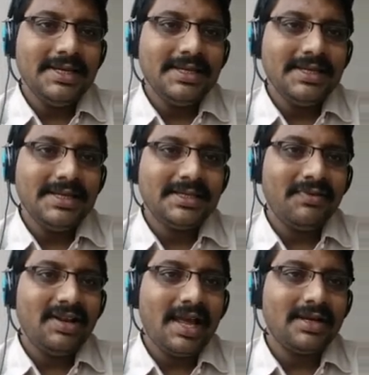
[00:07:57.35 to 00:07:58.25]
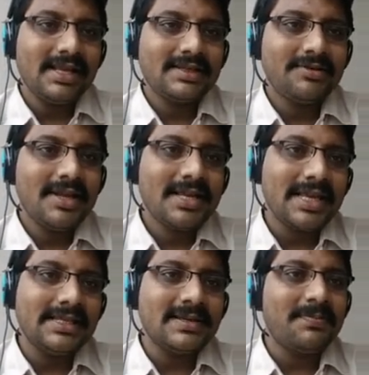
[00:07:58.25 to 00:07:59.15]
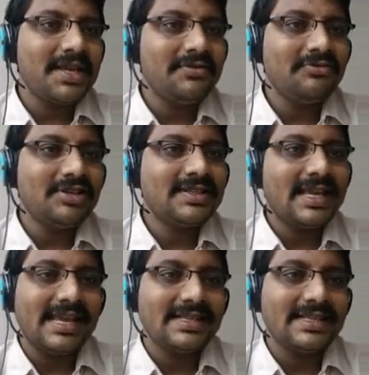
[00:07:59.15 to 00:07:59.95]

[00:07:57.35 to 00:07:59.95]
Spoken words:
Thus we will have D square is P inverse